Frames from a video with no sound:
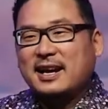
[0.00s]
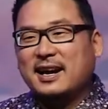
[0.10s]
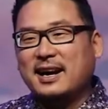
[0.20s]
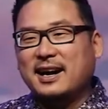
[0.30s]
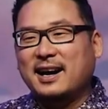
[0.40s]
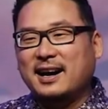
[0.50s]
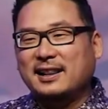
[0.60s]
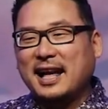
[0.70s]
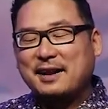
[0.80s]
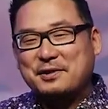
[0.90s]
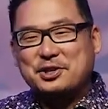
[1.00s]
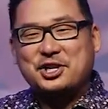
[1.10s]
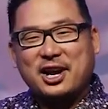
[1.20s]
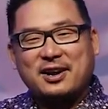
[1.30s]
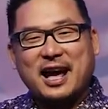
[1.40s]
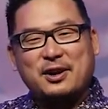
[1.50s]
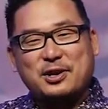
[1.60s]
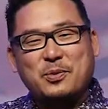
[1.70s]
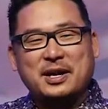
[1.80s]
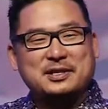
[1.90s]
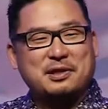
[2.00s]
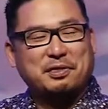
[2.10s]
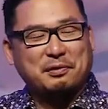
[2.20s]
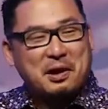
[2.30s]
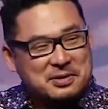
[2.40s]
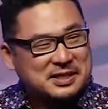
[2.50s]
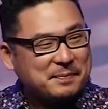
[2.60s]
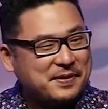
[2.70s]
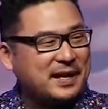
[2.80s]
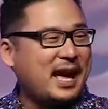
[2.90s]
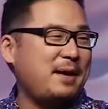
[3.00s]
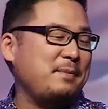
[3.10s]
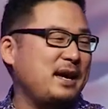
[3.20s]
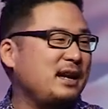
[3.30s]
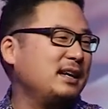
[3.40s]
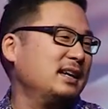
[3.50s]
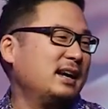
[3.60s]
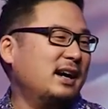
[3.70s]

A lot of you shared how you wanted to throw something at me,